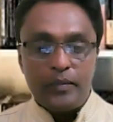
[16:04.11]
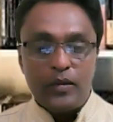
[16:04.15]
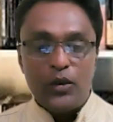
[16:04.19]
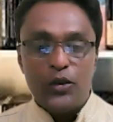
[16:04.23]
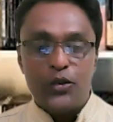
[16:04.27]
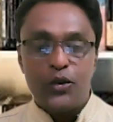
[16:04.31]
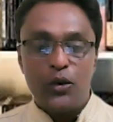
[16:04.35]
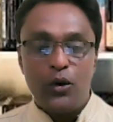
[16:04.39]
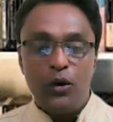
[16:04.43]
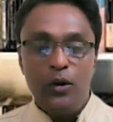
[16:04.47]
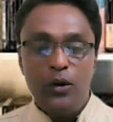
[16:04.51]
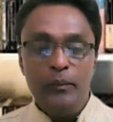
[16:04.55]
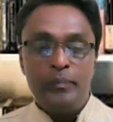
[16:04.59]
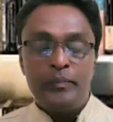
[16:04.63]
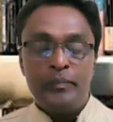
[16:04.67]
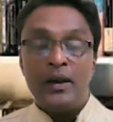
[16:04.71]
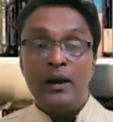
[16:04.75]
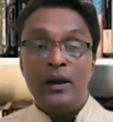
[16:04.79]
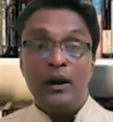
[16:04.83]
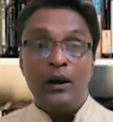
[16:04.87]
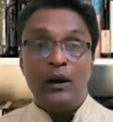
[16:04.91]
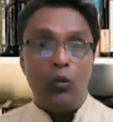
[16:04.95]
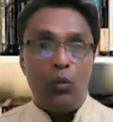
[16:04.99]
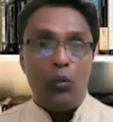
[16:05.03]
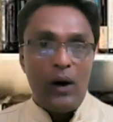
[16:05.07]
So
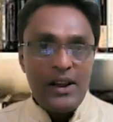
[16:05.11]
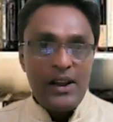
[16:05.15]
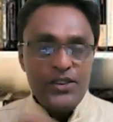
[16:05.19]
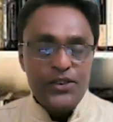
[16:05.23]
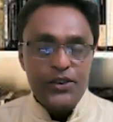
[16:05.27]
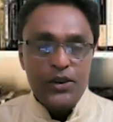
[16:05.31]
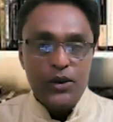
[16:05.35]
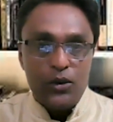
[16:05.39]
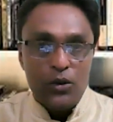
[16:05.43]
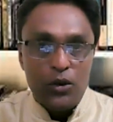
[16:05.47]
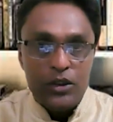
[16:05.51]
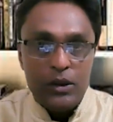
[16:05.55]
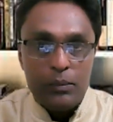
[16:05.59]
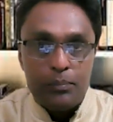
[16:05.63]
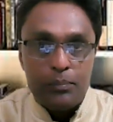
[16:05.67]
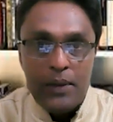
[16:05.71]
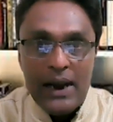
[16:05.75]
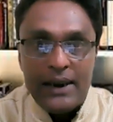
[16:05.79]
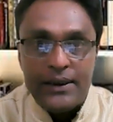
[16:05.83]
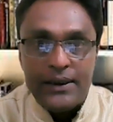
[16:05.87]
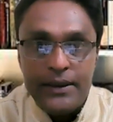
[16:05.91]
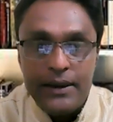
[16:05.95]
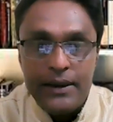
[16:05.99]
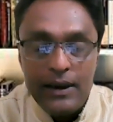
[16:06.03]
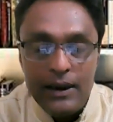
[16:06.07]
once you know the
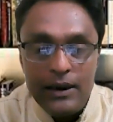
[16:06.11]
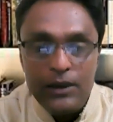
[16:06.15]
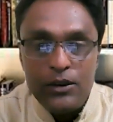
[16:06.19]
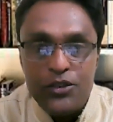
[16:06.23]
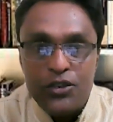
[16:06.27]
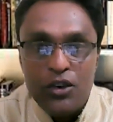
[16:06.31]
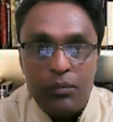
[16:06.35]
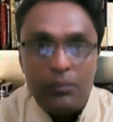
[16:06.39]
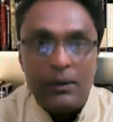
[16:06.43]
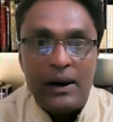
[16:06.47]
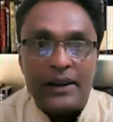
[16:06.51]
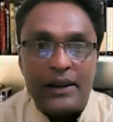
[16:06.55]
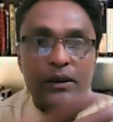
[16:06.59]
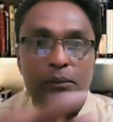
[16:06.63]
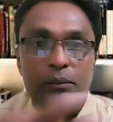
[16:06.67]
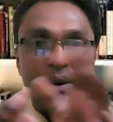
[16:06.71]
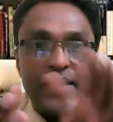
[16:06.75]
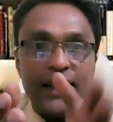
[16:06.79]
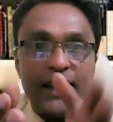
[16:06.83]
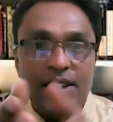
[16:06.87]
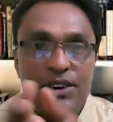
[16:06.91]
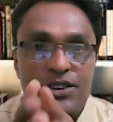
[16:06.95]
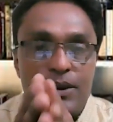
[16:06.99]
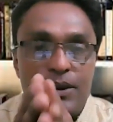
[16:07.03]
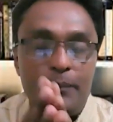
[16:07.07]
practical use of
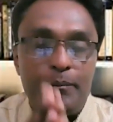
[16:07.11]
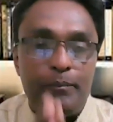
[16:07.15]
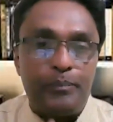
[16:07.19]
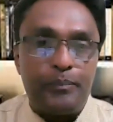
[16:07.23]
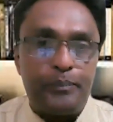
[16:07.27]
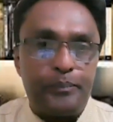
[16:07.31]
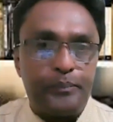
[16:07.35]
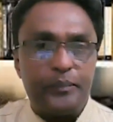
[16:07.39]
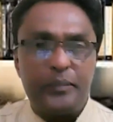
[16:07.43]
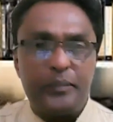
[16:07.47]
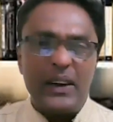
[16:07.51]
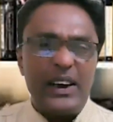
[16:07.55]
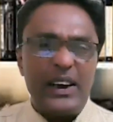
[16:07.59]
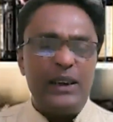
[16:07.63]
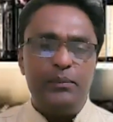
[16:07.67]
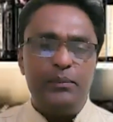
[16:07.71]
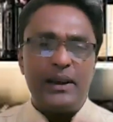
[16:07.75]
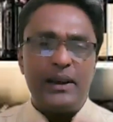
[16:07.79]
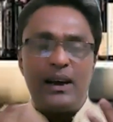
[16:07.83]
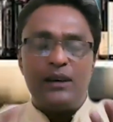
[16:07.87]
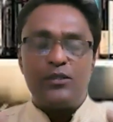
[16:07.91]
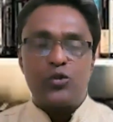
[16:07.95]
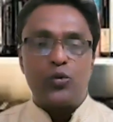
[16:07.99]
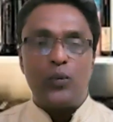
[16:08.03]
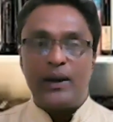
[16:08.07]
mathematics, it
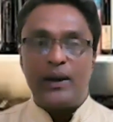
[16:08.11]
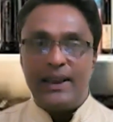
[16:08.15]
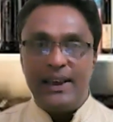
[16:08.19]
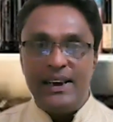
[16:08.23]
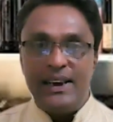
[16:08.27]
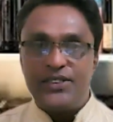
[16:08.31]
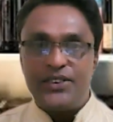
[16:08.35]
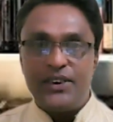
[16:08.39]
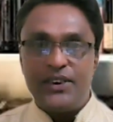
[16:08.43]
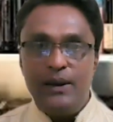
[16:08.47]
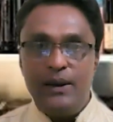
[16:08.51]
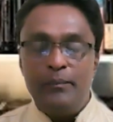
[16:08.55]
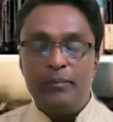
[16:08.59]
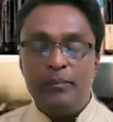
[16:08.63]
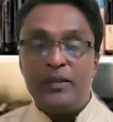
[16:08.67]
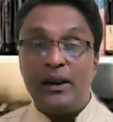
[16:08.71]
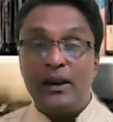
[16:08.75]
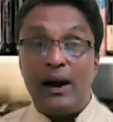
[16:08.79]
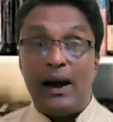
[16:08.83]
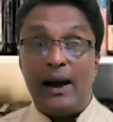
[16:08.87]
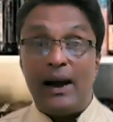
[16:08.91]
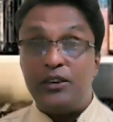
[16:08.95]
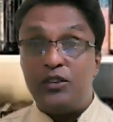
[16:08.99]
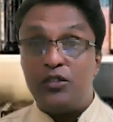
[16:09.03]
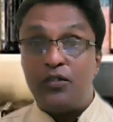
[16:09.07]
becomes very easy
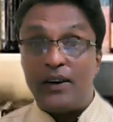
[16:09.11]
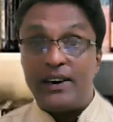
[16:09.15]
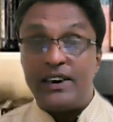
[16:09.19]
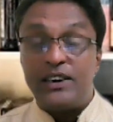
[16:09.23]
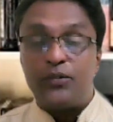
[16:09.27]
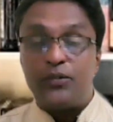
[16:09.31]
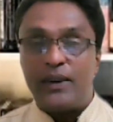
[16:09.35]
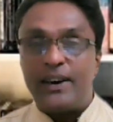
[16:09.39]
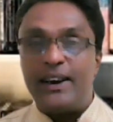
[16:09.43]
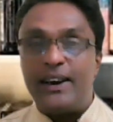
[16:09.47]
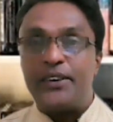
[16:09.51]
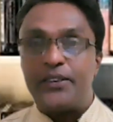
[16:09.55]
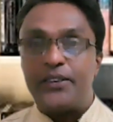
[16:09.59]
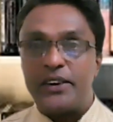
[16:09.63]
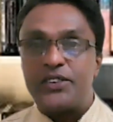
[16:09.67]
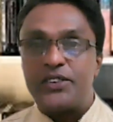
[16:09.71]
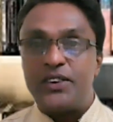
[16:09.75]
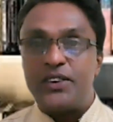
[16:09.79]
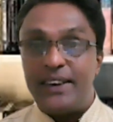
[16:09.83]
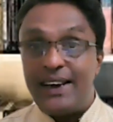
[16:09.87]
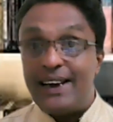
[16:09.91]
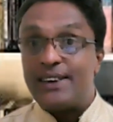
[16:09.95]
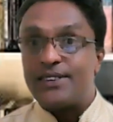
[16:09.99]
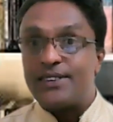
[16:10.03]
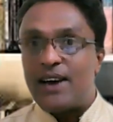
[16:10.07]
and you find it very
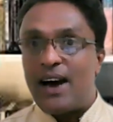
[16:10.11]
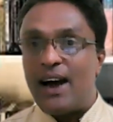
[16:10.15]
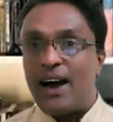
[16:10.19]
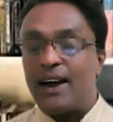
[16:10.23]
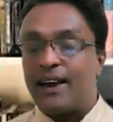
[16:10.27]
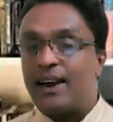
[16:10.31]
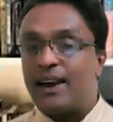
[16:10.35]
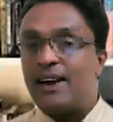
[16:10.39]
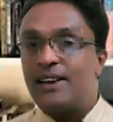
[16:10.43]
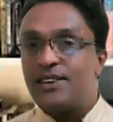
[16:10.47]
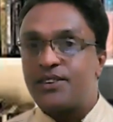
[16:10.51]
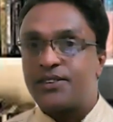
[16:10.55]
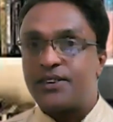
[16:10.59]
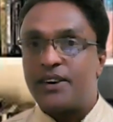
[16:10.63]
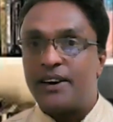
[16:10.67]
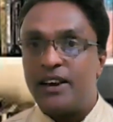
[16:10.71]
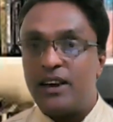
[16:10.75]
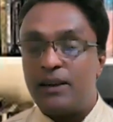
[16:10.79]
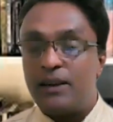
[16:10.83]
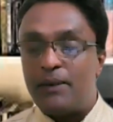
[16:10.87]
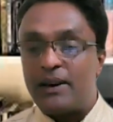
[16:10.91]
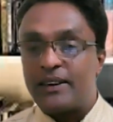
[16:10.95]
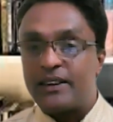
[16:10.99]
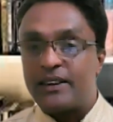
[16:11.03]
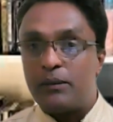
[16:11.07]
interesting. Yes, I can
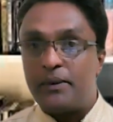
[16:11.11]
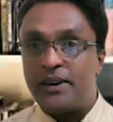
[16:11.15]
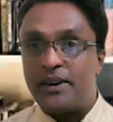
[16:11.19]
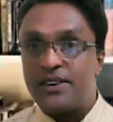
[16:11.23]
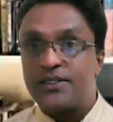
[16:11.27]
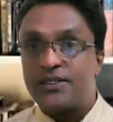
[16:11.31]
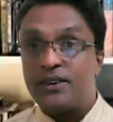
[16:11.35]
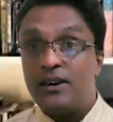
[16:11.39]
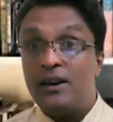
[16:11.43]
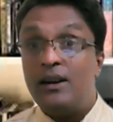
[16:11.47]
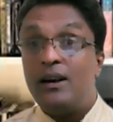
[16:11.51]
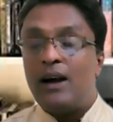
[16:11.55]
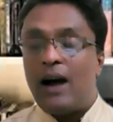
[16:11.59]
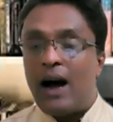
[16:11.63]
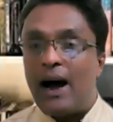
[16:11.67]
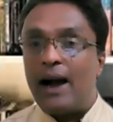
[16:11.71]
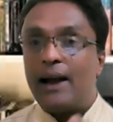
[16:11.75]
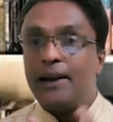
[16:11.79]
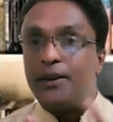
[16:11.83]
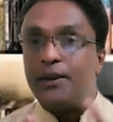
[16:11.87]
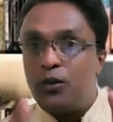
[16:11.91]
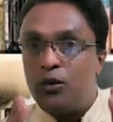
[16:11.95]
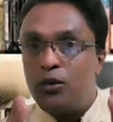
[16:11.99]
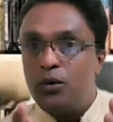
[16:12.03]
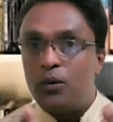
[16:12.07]
study mathematics.
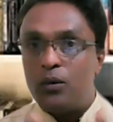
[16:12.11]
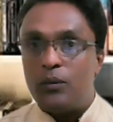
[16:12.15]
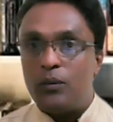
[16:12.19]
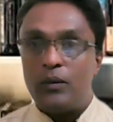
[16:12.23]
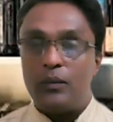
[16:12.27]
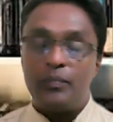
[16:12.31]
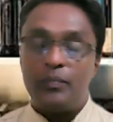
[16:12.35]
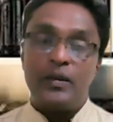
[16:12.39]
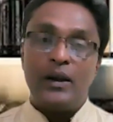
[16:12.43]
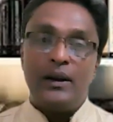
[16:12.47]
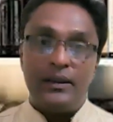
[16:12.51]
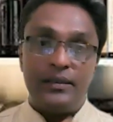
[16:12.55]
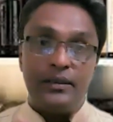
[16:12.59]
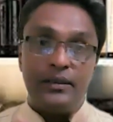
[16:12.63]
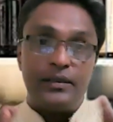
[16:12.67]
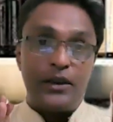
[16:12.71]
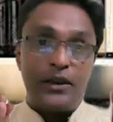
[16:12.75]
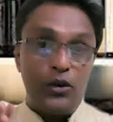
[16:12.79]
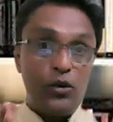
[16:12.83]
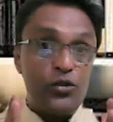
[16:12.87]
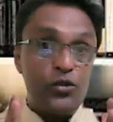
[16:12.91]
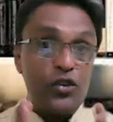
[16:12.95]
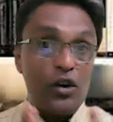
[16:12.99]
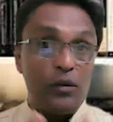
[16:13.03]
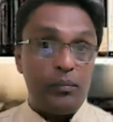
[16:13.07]
I know the
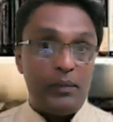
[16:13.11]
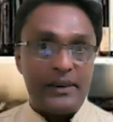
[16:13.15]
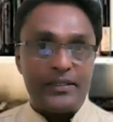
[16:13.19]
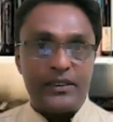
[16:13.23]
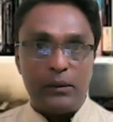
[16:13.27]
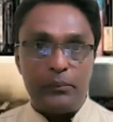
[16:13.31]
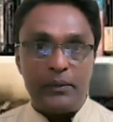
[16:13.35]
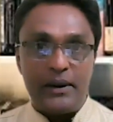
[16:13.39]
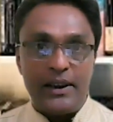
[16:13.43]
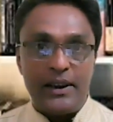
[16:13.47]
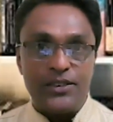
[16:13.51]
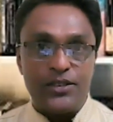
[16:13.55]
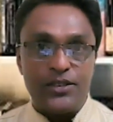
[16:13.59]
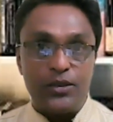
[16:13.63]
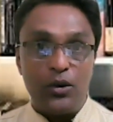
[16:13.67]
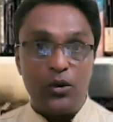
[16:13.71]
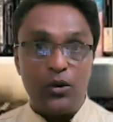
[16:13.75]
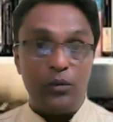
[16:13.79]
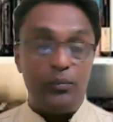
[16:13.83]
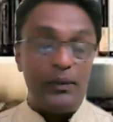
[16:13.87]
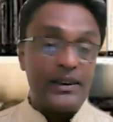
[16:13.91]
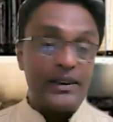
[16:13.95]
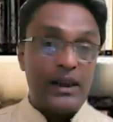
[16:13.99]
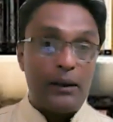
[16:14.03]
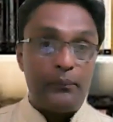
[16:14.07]
use of mathematics.
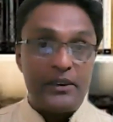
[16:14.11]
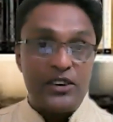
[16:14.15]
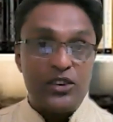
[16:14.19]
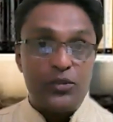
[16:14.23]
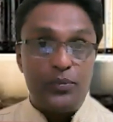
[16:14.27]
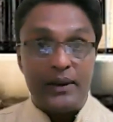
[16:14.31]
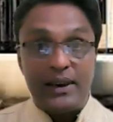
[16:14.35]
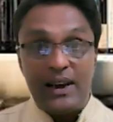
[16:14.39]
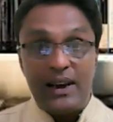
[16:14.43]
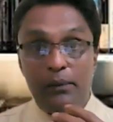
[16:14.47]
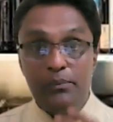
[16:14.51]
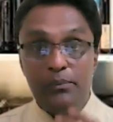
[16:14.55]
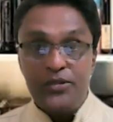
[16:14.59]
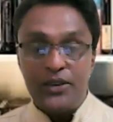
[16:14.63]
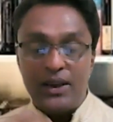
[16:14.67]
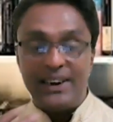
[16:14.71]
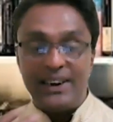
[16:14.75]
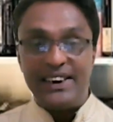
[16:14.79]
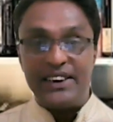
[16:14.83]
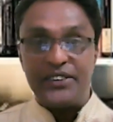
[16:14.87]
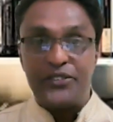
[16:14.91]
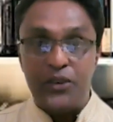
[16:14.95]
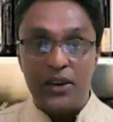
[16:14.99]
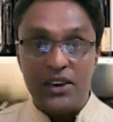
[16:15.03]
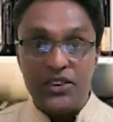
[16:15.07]
So mathematics becomes an
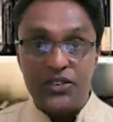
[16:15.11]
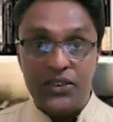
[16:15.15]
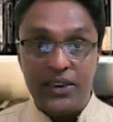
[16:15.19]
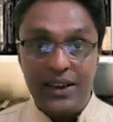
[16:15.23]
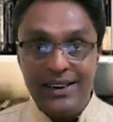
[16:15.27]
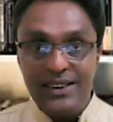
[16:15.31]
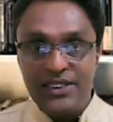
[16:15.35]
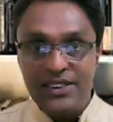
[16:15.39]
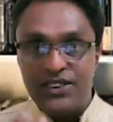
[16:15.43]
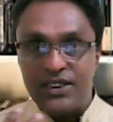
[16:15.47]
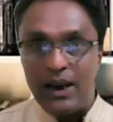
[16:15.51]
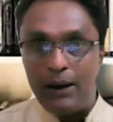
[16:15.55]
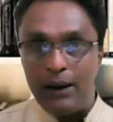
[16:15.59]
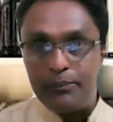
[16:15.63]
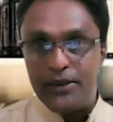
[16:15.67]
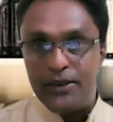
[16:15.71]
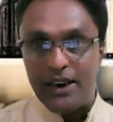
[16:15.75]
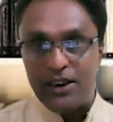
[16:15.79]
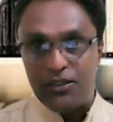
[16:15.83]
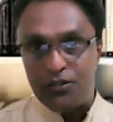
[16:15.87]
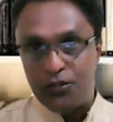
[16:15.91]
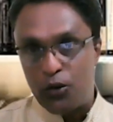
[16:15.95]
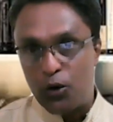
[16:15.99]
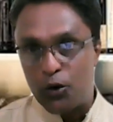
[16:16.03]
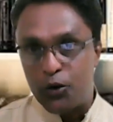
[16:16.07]
interesting
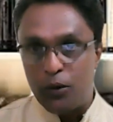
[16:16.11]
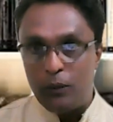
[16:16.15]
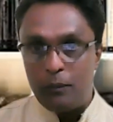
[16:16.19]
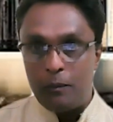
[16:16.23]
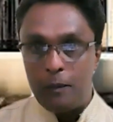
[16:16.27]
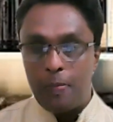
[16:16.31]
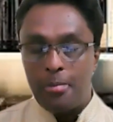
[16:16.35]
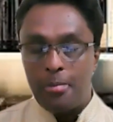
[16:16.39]
subject for you.